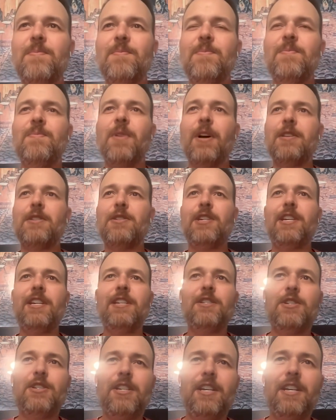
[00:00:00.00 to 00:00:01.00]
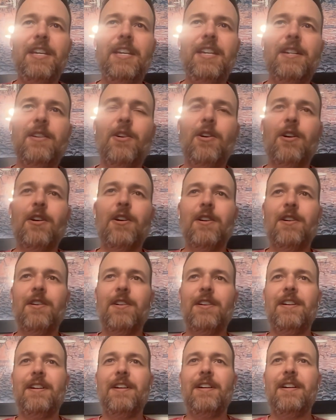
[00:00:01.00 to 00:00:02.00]
a, a cheat sheet or
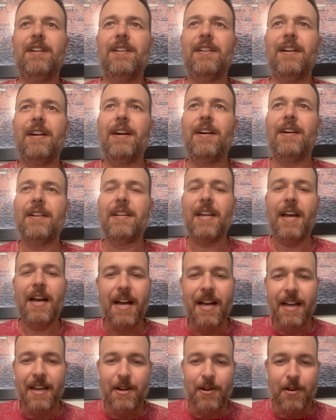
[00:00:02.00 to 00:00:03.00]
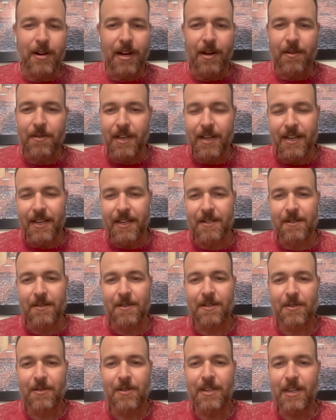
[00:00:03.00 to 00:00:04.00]
a, a, guide or an outline
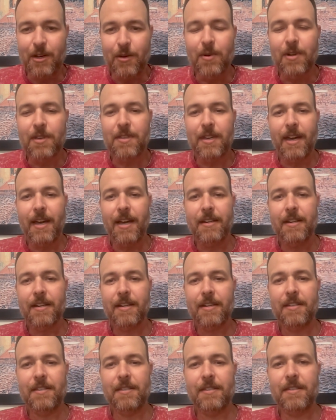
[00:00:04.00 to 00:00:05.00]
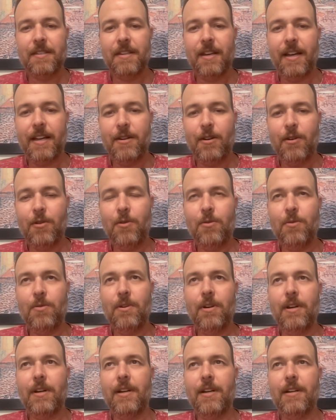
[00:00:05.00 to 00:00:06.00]
to deal with that because I
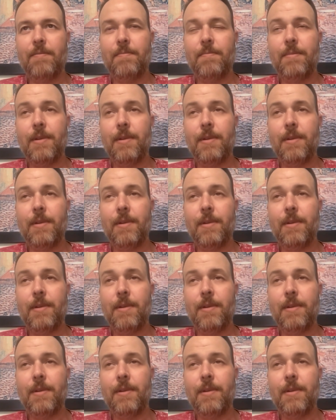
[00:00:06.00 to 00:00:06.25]
no. know um,